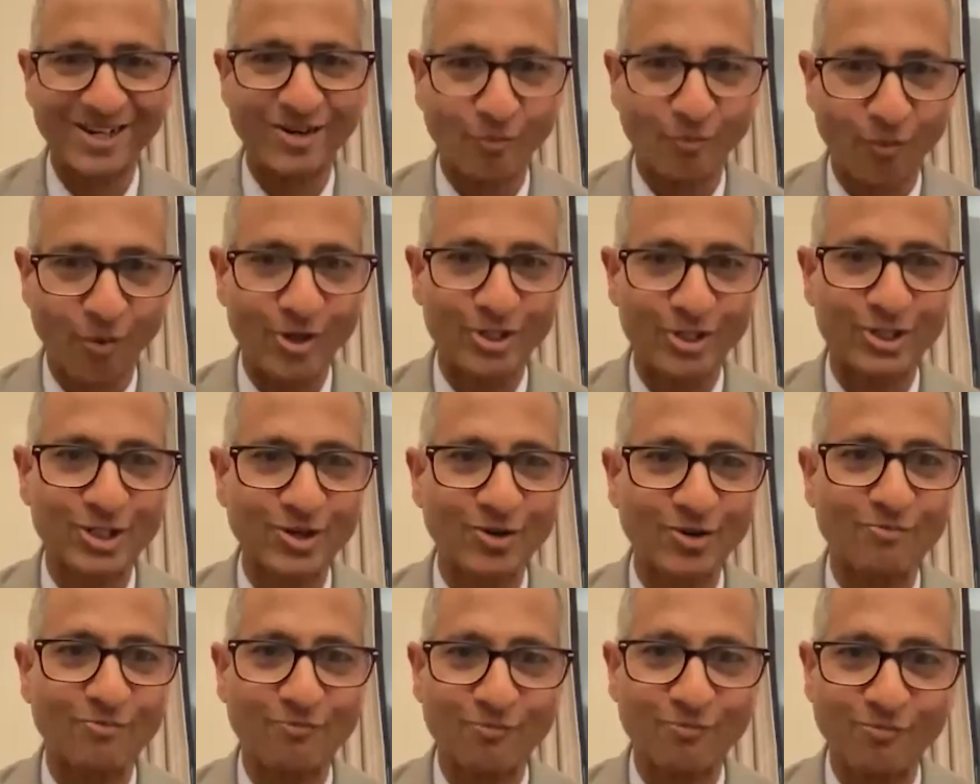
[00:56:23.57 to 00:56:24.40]
and watch
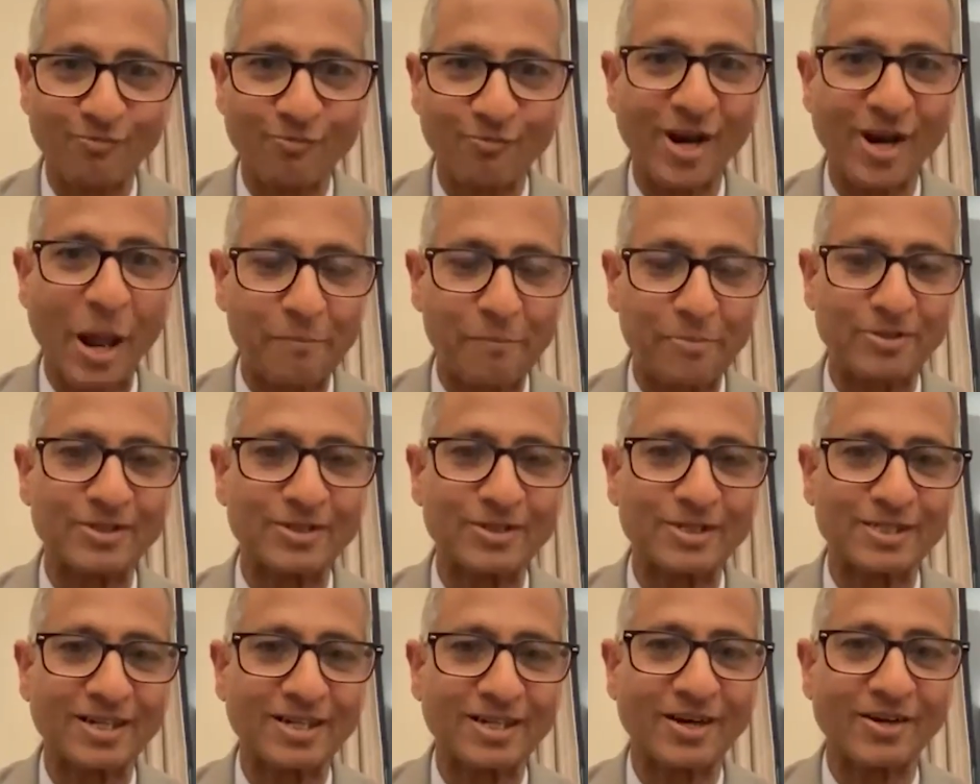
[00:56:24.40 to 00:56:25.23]
what
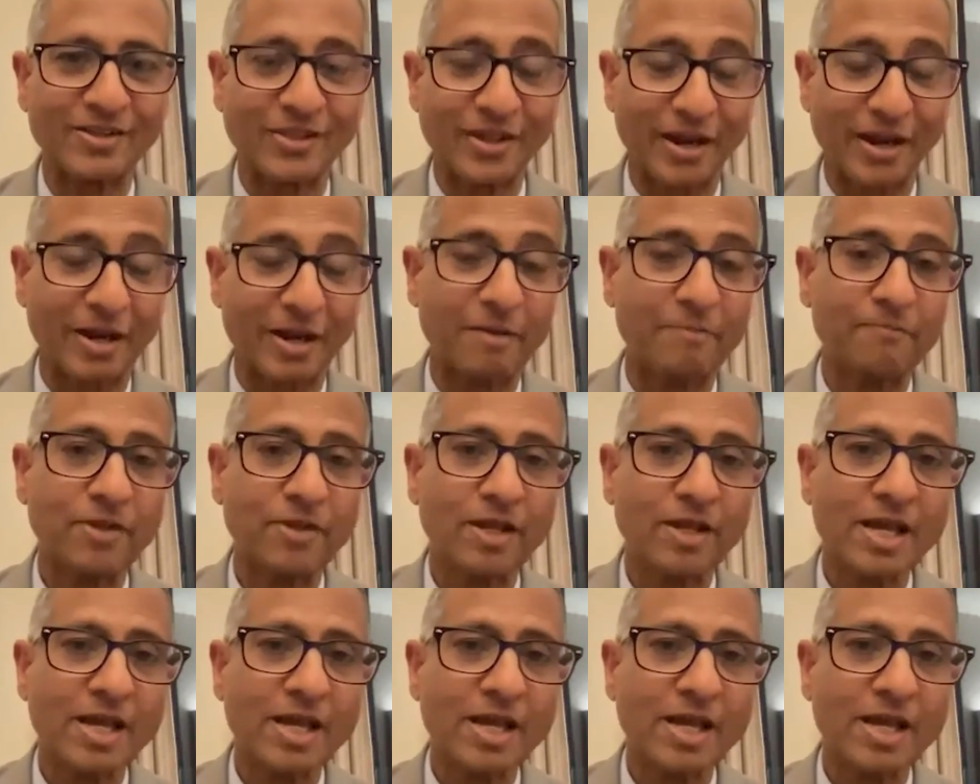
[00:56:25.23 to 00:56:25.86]
happens there.